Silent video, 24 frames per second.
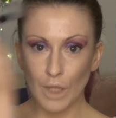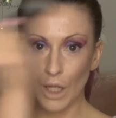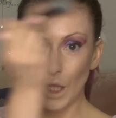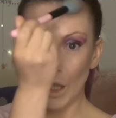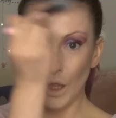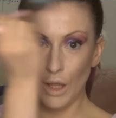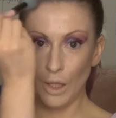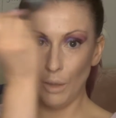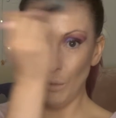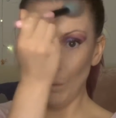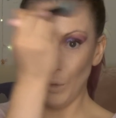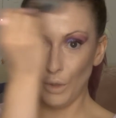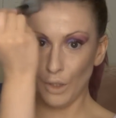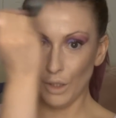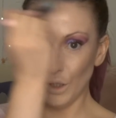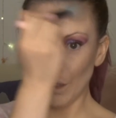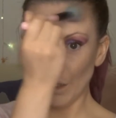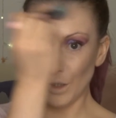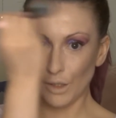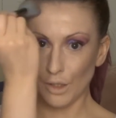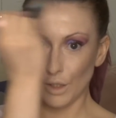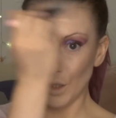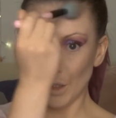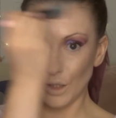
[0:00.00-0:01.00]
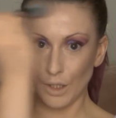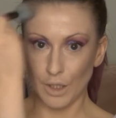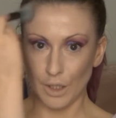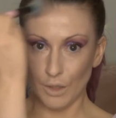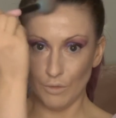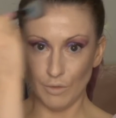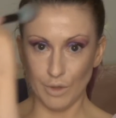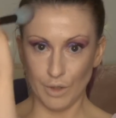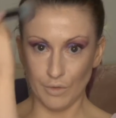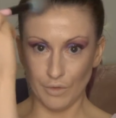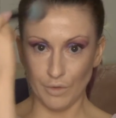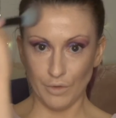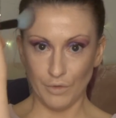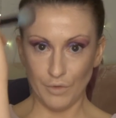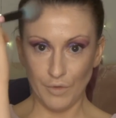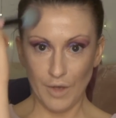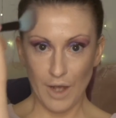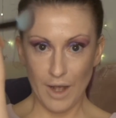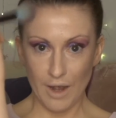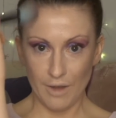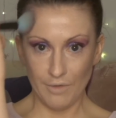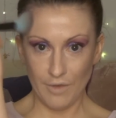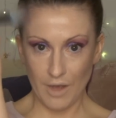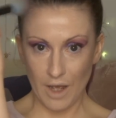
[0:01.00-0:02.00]
And then we're going to start to get rid of the
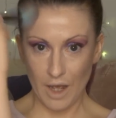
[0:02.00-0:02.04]
five